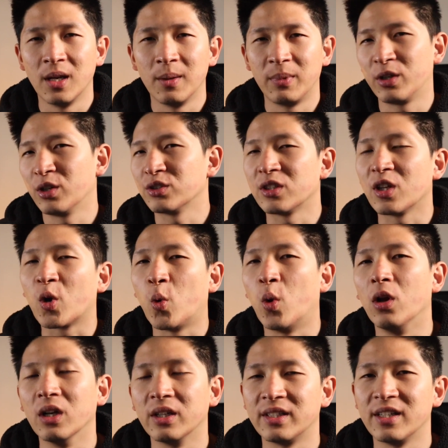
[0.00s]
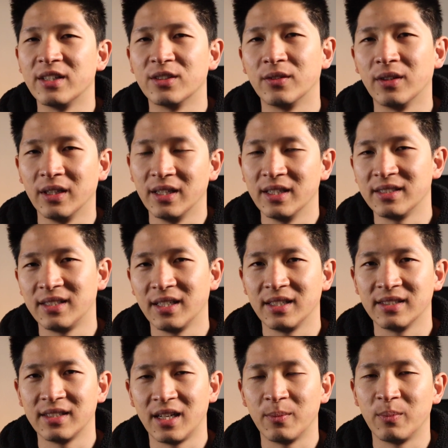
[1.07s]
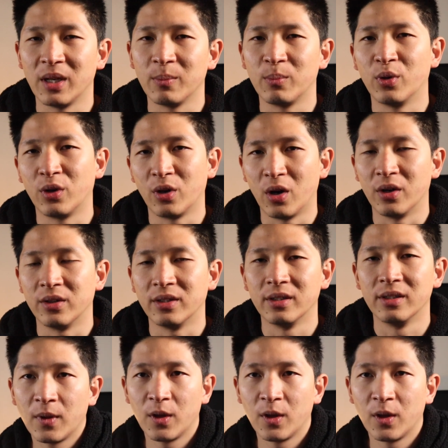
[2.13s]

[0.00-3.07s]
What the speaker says: because of the qualities of the listings that are being put on.